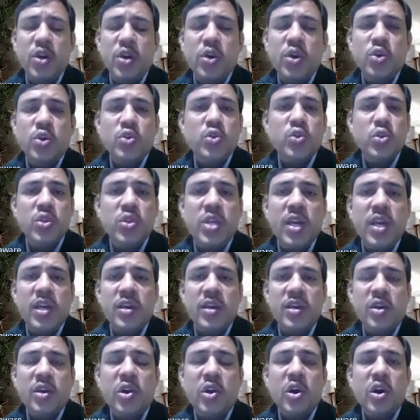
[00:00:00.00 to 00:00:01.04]
So they
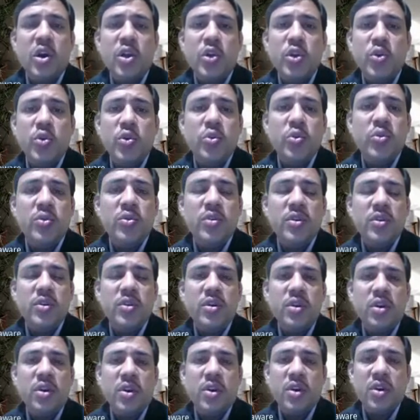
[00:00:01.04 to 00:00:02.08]
called you
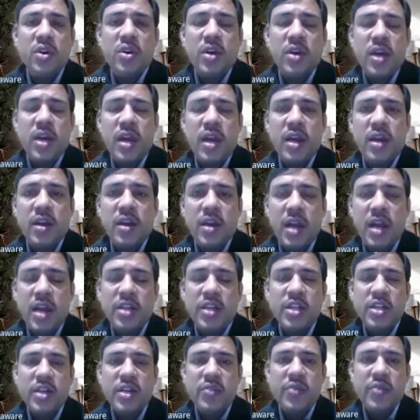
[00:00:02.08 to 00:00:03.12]
at
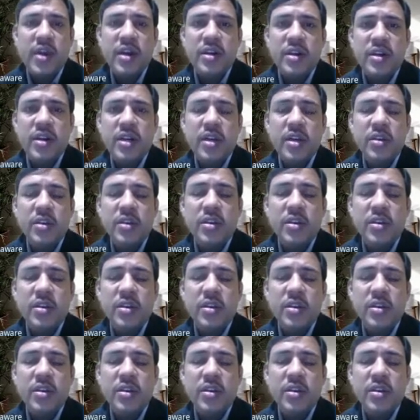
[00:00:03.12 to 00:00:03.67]
their factory,